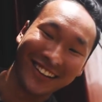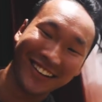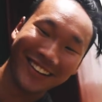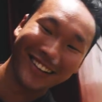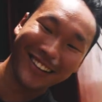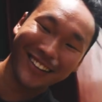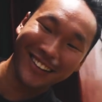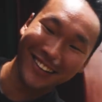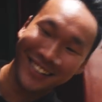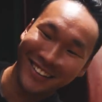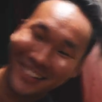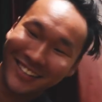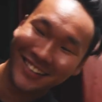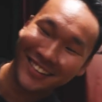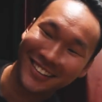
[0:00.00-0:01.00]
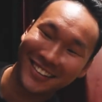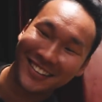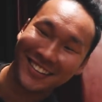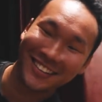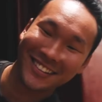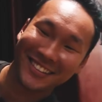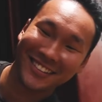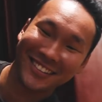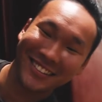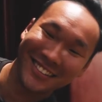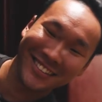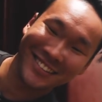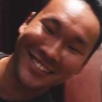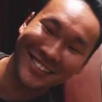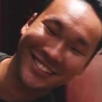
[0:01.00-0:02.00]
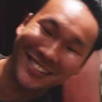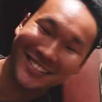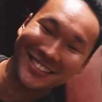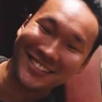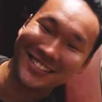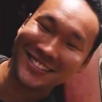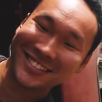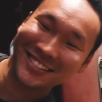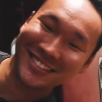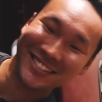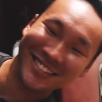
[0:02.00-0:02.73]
Ah, so that's why the British are obsessed with their